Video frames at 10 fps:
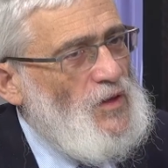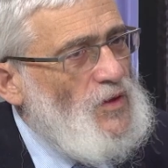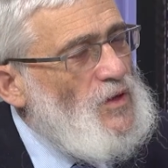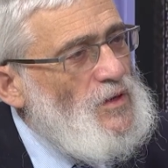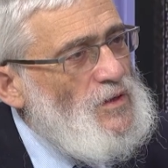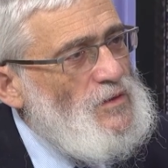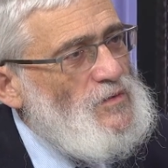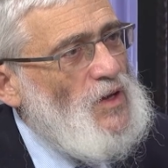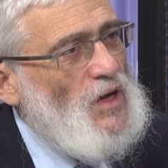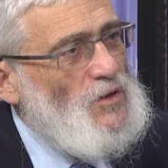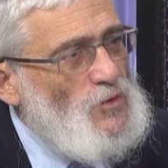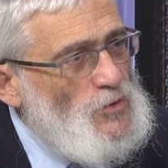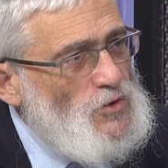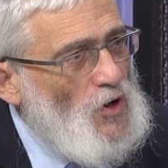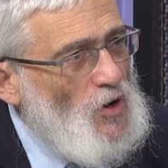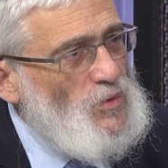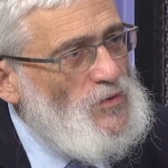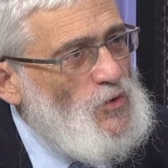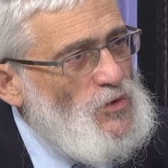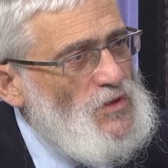that he's done a good job.
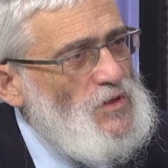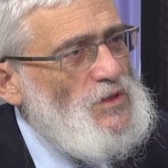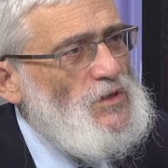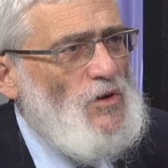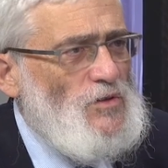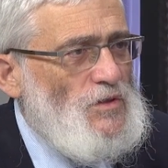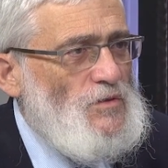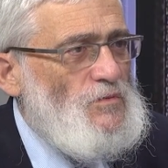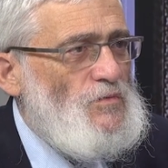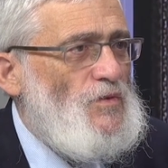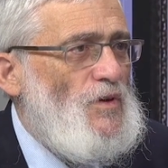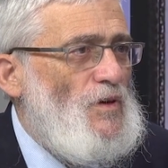Of course, there's lots of